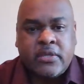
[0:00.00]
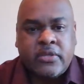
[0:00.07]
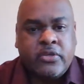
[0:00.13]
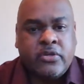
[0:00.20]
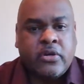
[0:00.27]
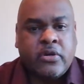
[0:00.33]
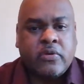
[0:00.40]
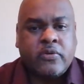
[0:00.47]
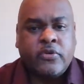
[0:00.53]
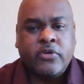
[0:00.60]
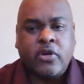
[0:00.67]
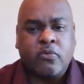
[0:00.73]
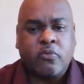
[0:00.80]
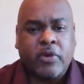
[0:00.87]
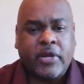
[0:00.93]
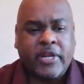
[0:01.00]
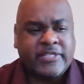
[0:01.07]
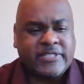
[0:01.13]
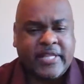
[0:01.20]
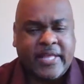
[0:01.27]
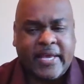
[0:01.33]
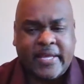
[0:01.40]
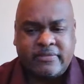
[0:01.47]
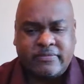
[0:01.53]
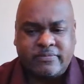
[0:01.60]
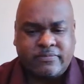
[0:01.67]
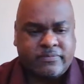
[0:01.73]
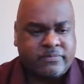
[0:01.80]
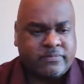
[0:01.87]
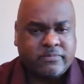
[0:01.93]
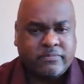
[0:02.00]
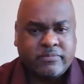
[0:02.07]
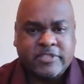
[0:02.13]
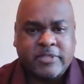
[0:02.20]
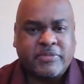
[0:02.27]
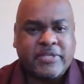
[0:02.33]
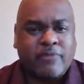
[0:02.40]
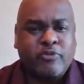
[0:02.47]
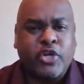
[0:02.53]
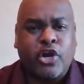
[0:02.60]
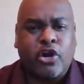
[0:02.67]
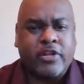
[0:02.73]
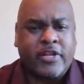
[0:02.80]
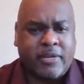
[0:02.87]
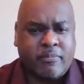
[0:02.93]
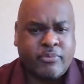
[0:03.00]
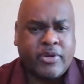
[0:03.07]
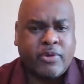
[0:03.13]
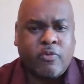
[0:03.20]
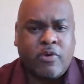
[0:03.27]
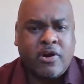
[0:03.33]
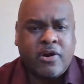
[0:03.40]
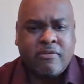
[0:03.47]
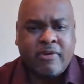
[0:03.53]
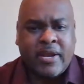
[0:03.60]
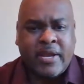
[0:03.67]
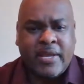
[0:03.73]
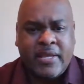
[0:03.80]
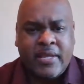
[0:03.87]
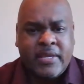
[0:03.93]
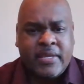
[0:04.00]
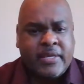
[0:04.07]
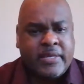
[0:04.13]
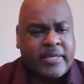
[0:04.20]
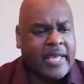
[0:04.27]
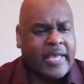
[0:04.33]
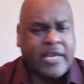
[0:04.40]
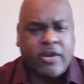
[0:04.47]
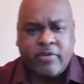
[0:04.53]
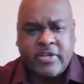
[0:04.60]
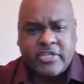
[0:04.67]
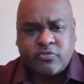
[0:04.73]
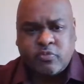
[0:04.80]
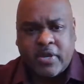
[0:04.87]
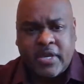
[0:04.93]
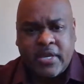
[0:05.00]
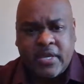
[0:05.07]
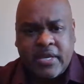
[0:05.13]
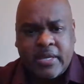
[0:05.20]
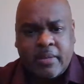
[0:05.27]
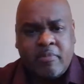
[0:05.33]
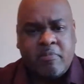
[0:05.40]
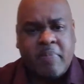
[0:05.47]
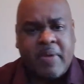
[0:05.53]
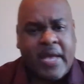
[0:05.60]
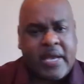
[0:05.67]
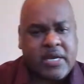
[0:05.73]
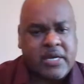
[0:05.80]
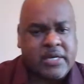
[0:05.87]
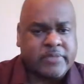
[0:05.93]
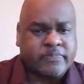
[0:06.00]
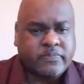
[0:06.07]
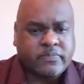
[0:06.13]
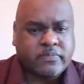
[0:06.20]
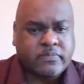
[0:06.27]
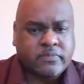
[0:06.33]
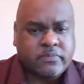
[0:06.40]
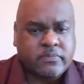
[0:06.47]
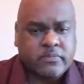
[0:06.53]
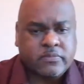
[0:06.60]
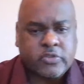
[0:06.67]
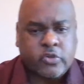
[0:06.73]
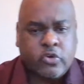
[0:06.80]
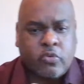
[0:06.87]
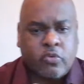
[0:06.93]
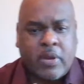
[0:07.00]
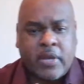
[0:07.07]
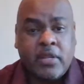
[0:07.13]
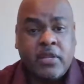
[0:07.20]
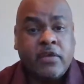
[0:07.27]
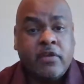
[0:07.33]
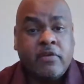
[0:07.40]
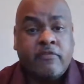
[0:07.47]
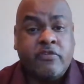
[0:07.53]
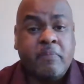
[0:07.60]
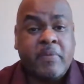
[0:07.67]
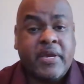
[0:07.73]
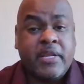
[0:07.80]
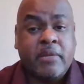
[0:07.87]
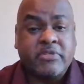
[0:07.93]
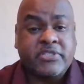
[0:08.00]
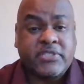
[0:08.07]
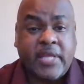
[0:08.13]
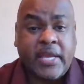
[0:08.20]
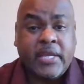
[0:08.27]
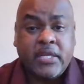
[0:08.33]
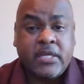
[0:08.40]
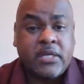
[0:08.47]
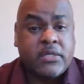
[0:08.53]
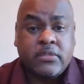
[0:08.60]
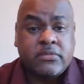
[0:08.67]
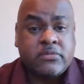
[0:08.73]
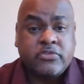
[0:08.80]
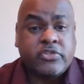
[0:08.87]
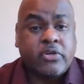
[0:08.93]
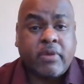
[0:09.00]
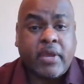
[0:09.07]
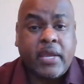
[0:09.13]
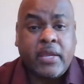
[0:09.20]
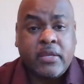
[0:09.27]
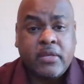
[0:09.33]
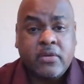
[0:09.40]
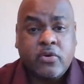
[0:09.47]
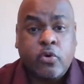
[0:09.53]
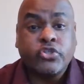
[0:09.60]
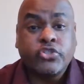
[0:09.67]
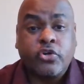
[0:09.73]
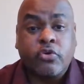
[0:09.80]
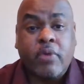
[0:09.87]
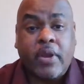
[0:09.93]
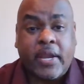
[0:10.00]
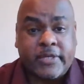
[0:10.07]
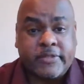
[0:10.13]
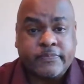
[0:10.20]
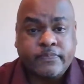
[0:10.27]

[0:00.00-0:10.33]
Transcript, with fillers: You're going to you're going to run into that. Sometimes we call it a brick wall, right? Can't go this way. Let me back up. Go around. If you made a mistake, it's okay. Course correct.